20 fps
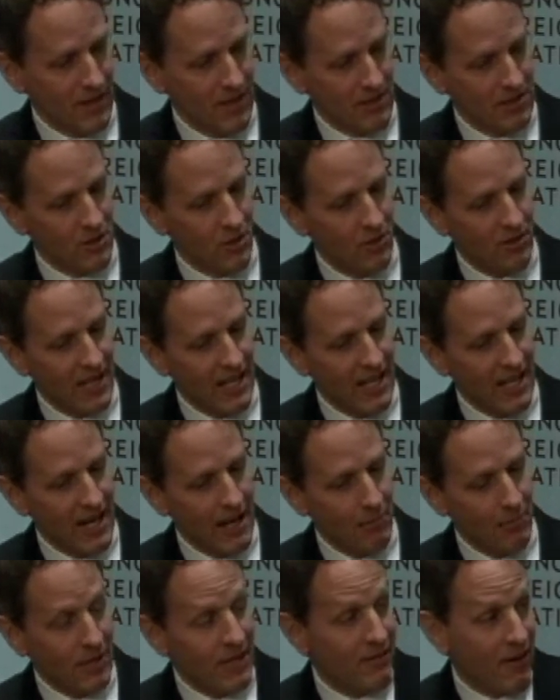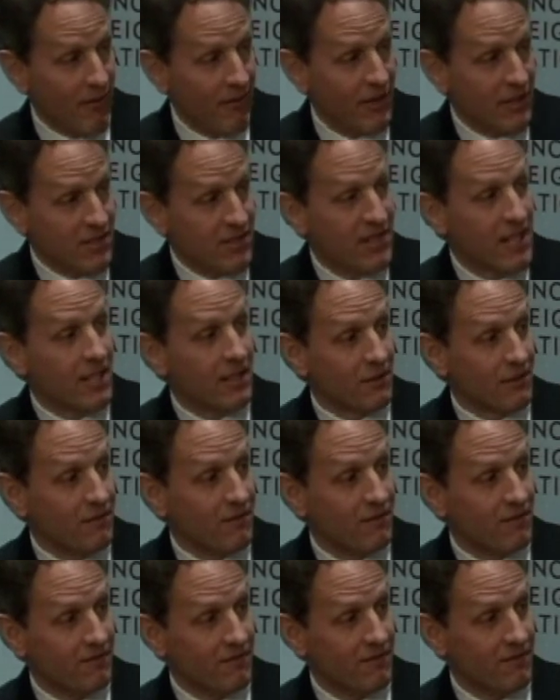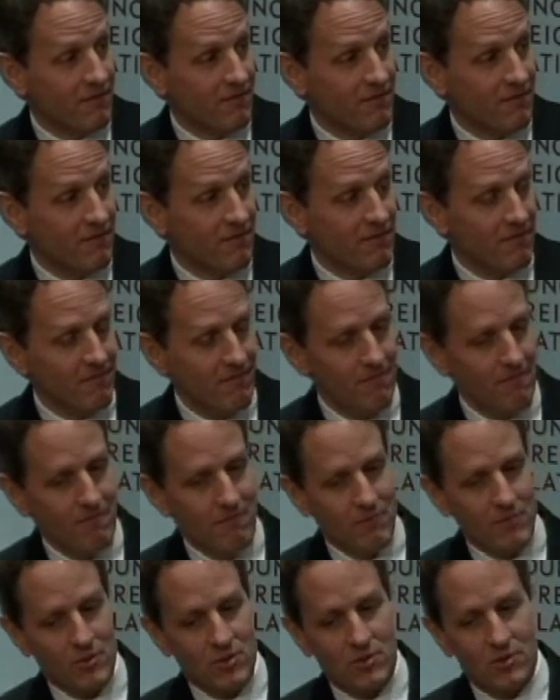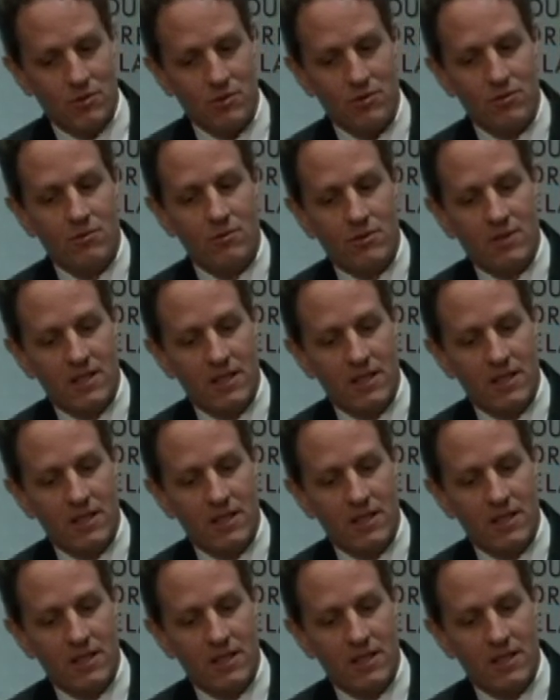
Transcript: So they, I believe, have an incentive to